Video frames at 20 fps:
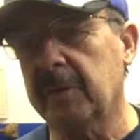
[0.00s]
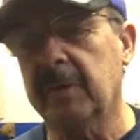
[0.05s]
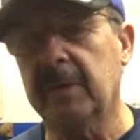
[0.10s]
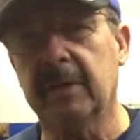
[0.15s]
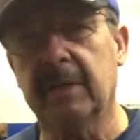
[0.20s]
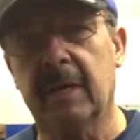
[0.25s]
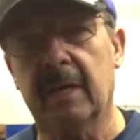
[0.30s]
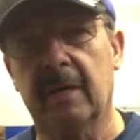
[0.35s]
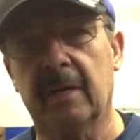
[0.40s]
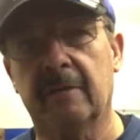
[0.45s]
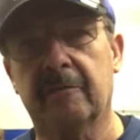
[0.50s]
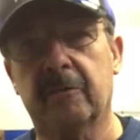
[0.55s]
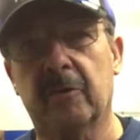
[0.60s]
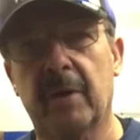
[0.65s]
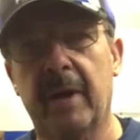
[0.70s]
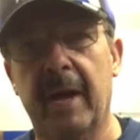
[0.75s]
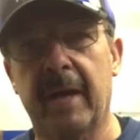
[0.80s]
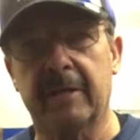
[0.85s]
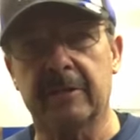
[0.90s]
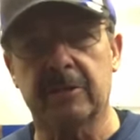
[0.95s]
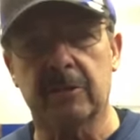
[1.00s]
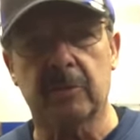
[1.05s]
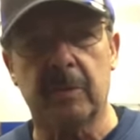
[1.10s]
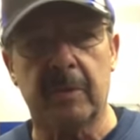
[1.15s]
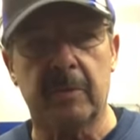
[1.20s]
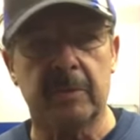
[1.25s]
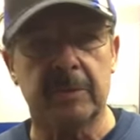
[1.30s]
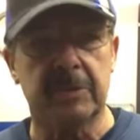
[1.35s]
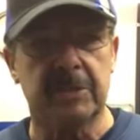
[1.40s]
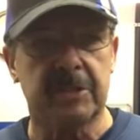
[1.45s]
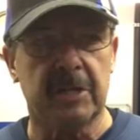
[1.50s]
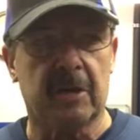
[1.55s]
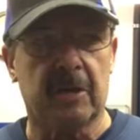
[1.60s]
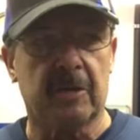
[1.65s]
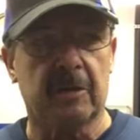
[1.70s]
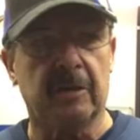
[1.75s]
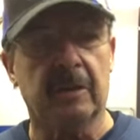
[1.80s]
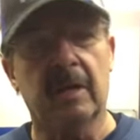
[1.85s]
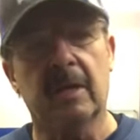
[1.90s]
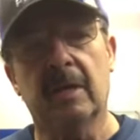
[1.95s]
we couldn't get enough cranks. So we would
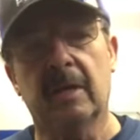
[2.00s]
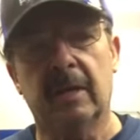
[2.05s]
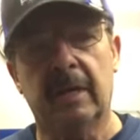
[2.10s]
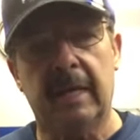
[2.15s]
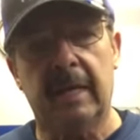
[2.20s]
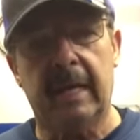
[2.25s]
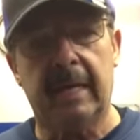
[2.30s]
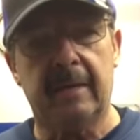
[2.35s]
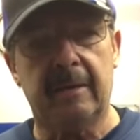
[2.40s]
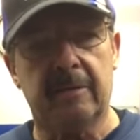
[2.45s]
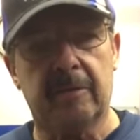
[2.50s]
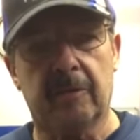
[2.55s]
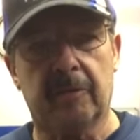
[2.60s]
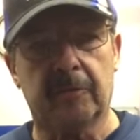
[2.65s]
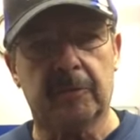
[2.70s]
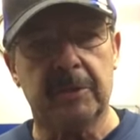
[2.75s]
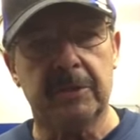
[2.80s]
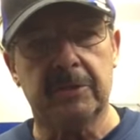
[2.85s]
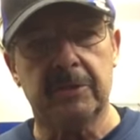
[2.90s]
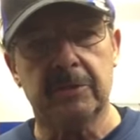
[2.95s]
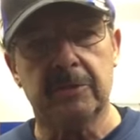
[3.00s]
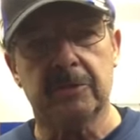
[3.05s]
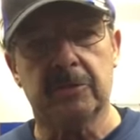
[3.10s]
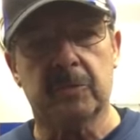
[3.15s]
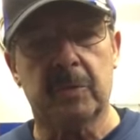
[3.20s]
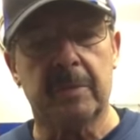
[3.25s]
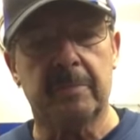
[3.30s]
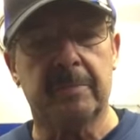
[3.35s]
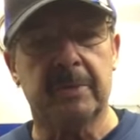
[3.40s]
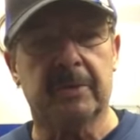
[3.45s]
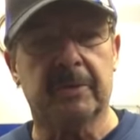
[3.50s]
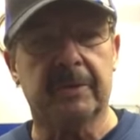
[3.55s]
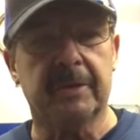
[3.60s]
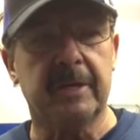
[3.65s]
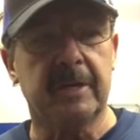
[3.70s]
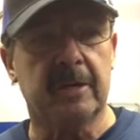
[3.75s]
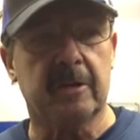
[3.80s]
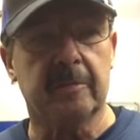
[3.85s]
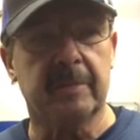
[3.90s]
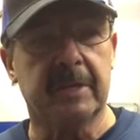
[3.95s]
sell any of the three twos we'd build
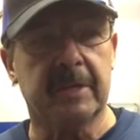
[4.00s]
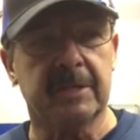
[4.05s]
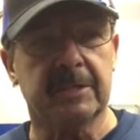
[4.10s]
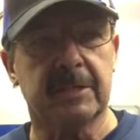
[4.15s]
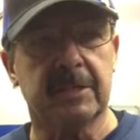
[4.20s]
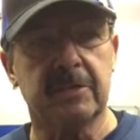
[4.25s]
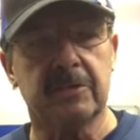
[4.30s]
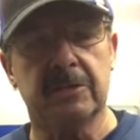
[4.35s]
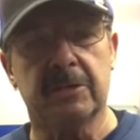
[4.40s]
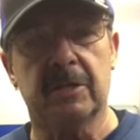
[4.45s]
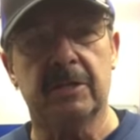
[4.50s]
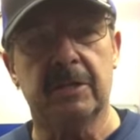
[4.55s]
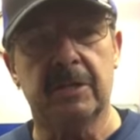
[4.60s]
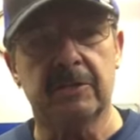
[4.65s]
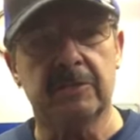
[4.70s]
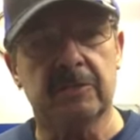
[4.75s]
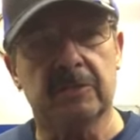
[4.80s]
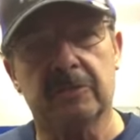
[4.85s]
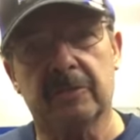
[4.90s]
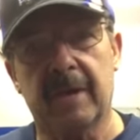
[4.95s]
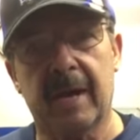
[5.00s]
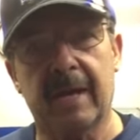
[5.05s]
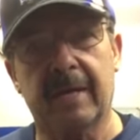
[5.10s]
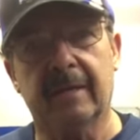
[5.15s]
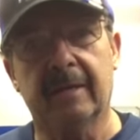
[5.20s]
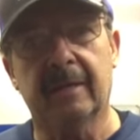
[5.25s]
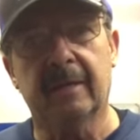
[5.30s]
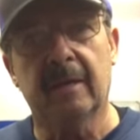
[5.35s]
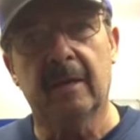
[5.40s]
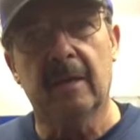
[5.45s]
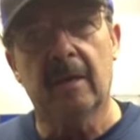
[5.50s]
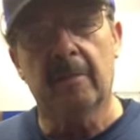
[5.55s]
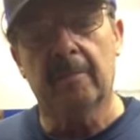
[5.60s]
here because they used a diesel crank. Okay.